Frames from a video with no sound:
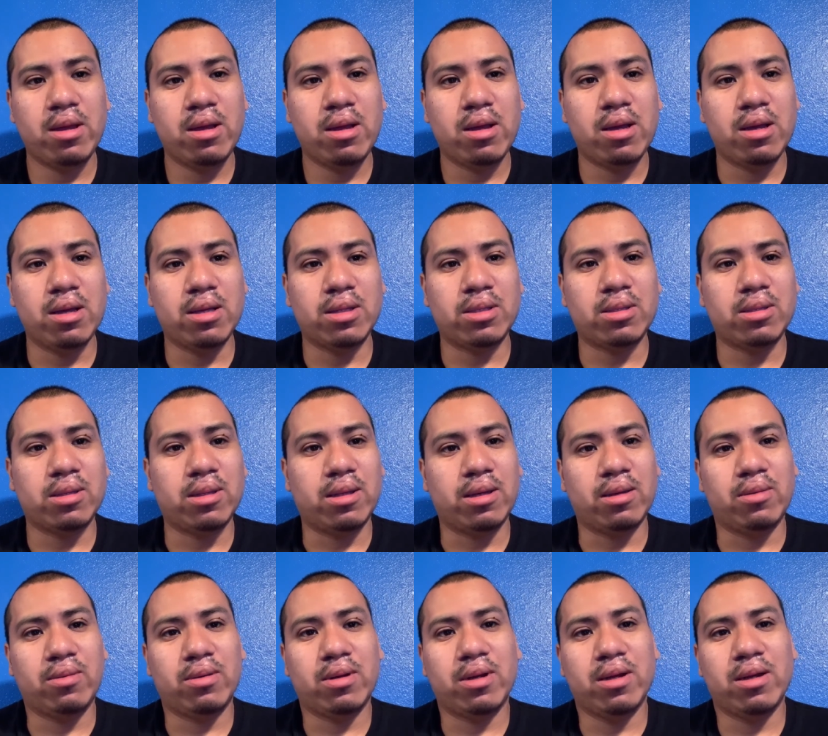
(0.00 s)
And so,
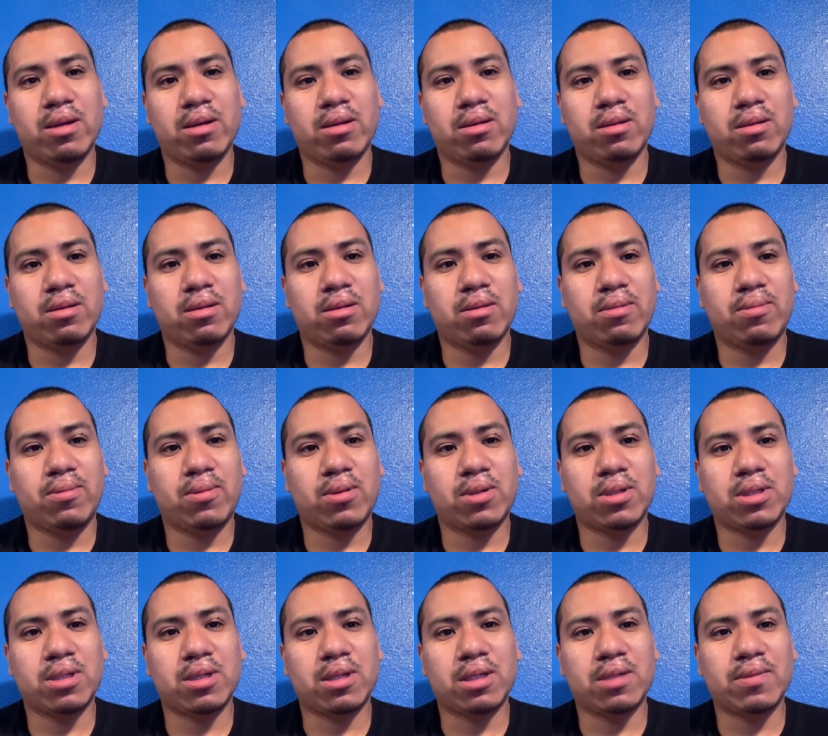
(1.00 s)
like, when I first
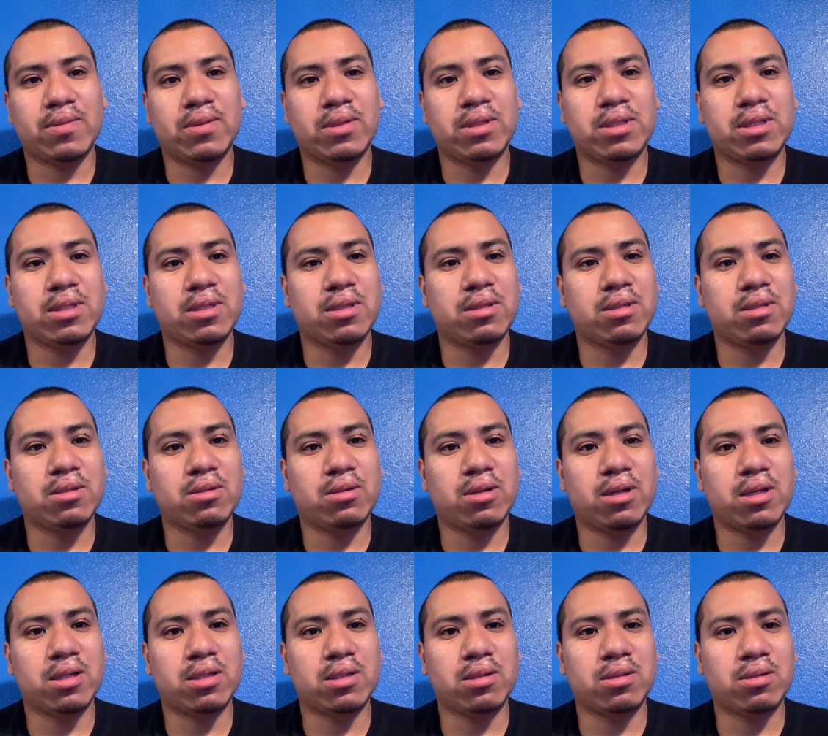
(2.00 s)
started experiencing, you know,
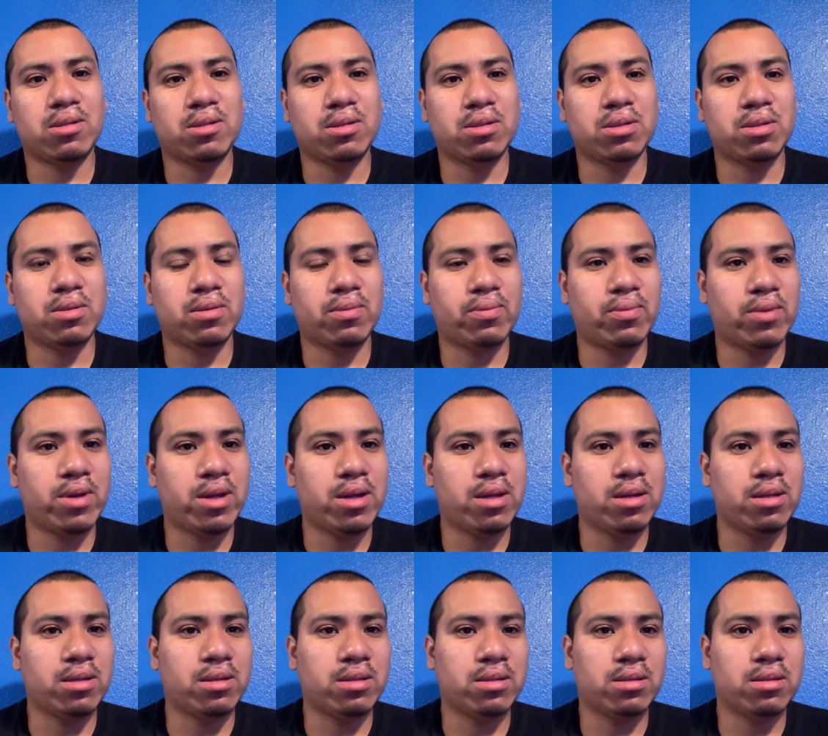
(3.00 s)
I started talking to a
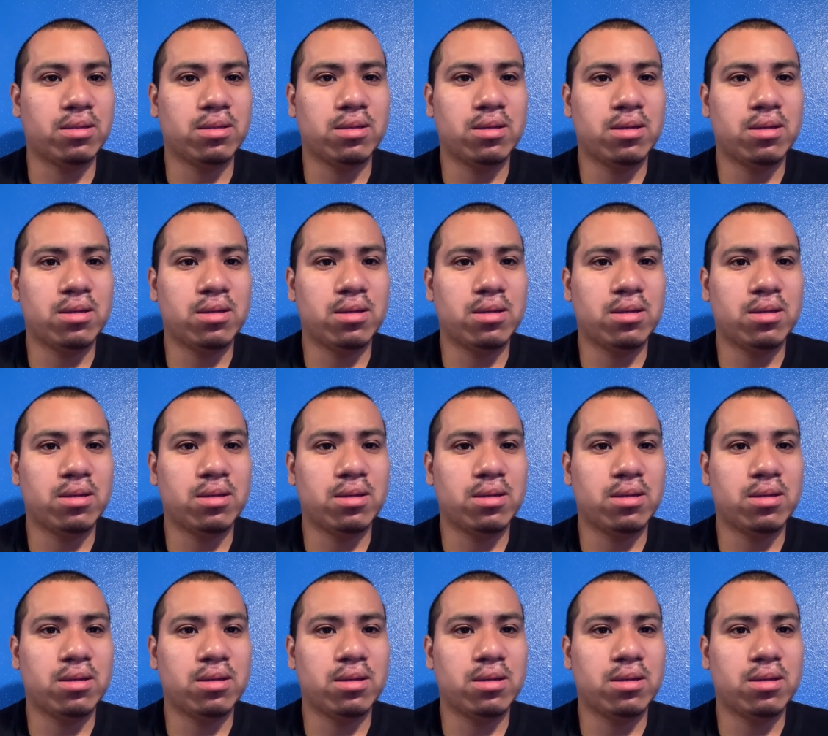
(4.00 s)
friend, and,